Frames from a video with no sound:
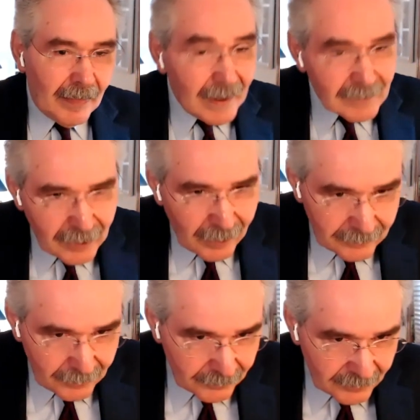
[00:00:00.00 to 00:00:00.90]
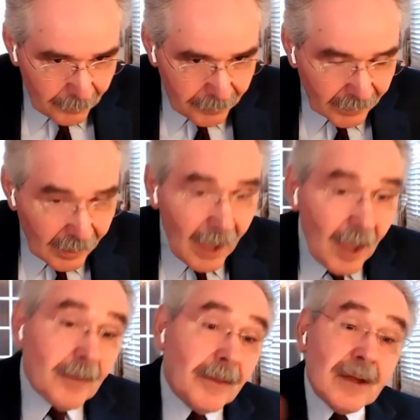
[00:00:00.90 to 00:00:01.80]
That tells you something.
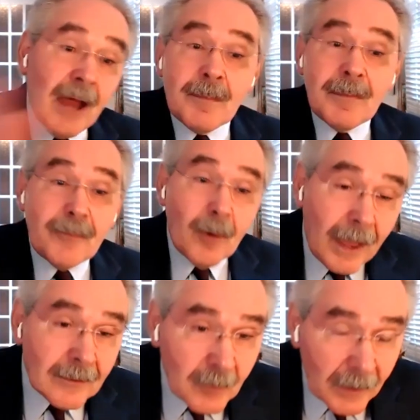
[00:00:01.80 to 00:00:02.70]
And the time before that,